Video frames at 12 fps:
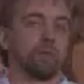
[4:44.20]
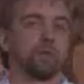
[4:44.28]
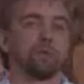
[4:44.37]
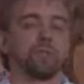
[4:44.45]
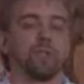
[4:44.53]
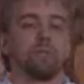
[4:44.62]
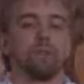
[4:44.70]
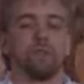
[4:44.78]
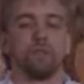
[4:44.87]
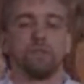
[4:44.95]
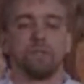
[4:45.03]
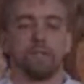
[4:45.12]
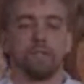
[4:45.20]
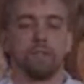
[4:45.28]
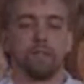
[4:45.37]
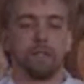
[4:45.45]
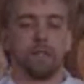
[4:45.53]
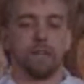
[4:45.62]
Ultima 7 is
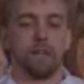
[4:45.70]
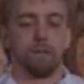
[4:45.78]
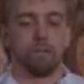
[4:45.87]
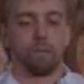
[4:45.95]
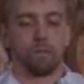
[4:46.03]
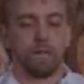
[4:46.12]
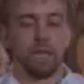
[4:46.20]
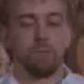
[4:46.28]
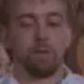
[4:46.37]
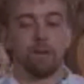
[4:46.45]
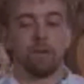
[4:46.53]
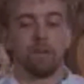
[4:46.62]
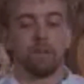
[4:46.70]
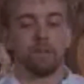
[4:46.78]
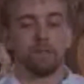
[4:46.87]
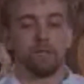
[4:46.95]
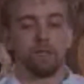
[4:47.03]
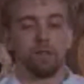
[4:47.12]
the game that I really
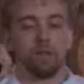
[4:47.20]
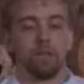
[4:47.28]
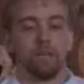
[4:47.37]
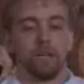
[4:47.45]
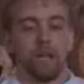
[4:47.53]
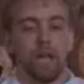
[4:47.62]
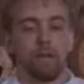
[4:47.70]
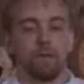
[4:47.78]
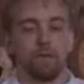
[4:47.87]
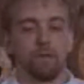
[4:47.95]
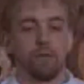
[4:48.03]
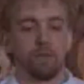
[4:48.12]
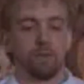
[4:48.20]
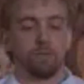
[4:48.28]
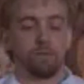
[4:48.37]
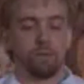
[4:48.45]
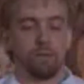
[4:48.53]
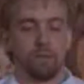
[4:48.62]
consider having the
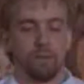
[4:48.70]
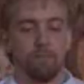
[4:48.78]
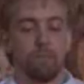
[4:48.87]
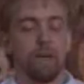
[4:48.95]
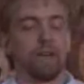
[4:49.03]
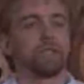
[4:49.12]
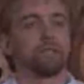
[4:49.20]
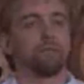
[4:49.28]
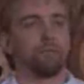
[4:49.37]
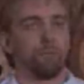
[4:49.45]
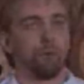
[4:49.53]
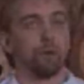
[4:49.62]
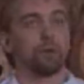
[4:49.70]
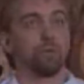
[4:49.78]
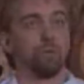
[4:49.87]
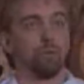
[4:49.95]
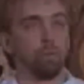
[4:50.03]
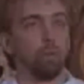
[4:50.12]
best virtual